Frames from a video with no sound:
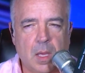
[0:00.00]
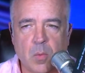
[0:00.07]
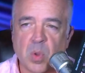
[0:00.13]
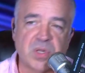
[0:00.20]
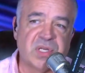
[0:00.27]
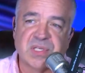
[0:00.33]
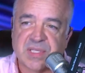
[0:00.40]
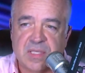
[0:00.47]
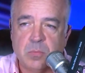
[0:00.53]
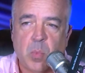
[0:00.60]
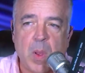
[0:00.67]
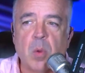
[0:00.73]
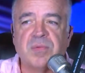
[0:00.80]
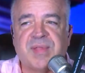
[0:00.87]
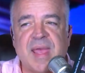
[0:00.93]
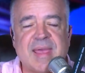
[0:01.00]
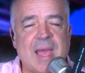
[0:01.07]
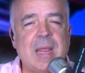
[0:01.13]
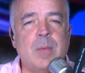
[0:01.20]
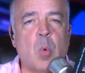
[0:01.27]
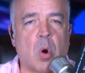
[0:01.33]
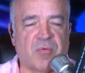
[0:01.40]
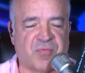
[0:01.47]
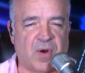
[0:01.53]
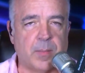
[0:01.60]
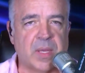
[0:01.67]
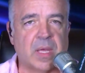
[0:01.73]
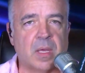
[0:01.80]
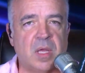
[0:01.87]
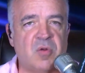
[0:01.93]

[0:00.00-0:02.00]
We won't take any more from you.